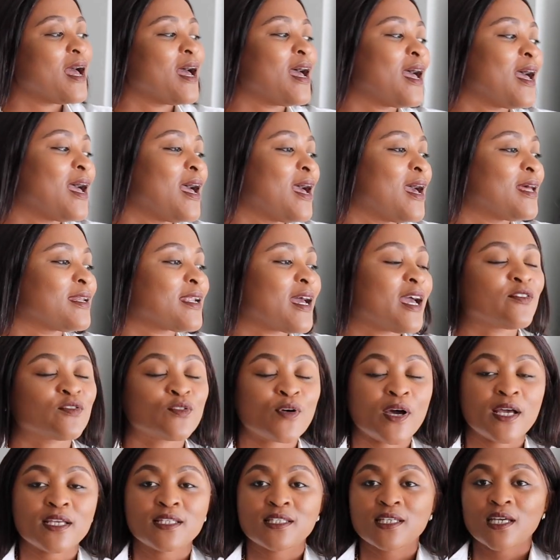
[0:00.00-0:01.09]
and i have
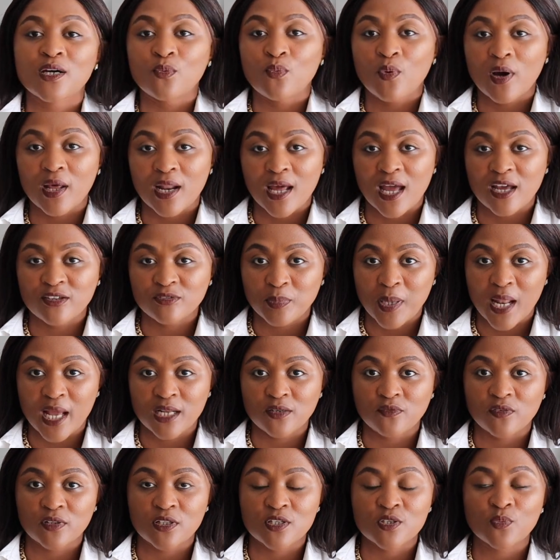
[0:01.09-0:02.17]
no idea what i have
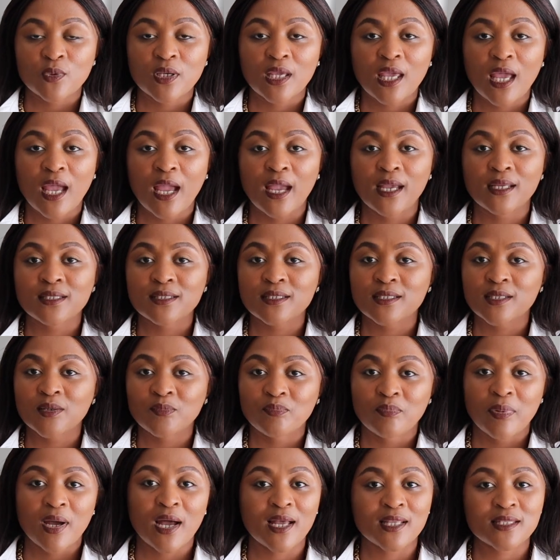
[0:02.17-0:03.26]
planned for this
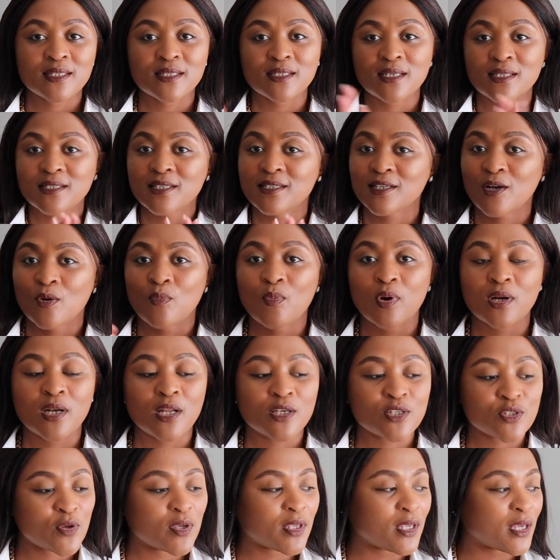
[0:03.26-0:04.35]
weekend but since i want a
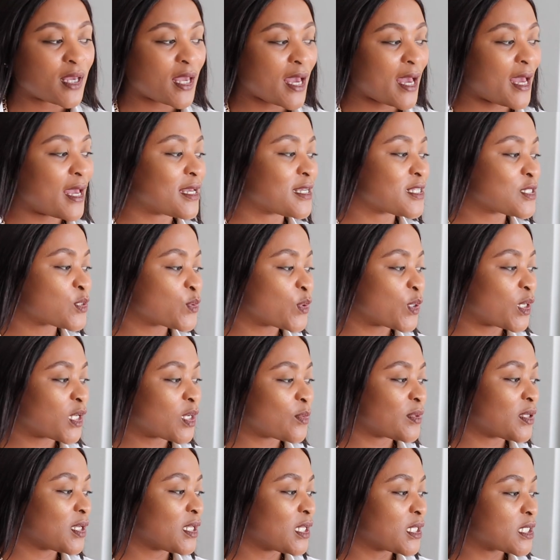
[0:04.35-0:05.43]
song guys we're gonna
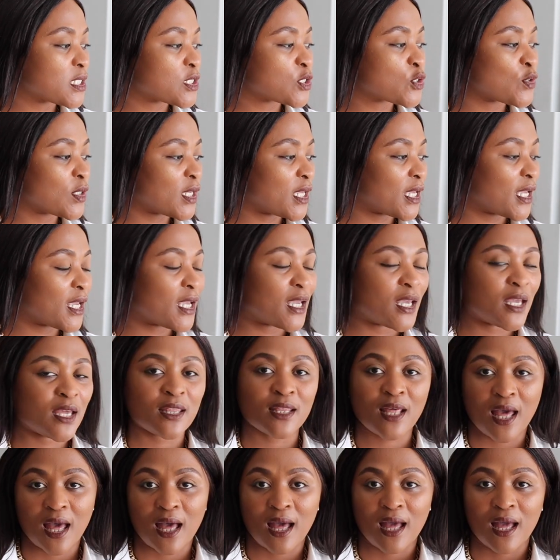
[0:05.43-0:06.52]
be in it
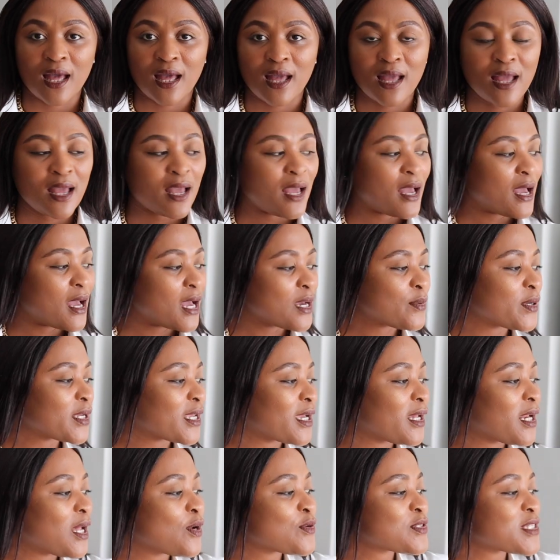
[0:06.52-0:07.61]
together i will
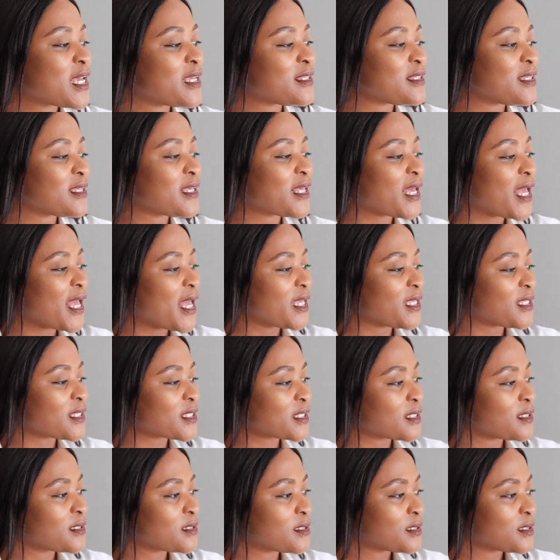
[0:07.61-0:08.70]
get outside you cake